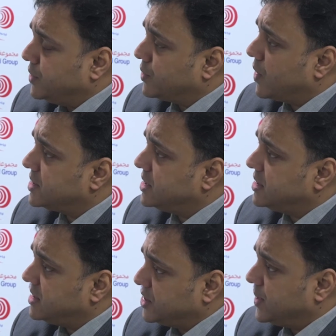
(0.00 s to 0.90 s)
neurology
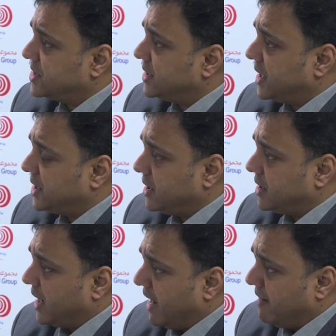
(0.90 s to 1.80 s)
situation that I
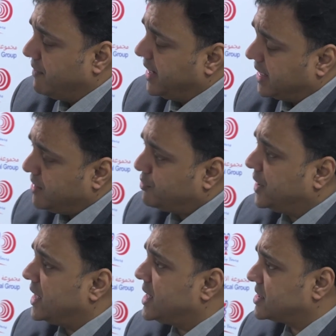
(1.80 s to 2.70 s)
have, again for
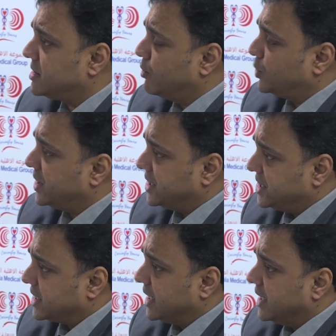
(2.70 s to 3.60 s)
the last more than a
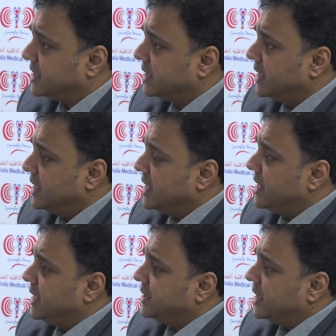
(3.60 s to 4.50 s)
decade,
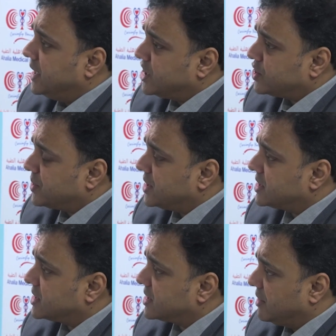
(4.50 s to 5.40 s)
the
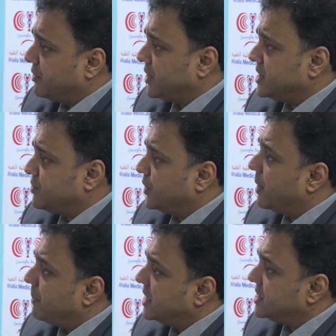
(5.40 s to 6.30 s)
insurance coverage for
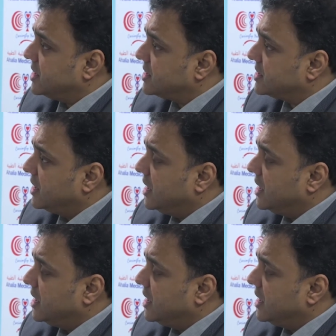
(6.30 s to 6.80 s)
the patients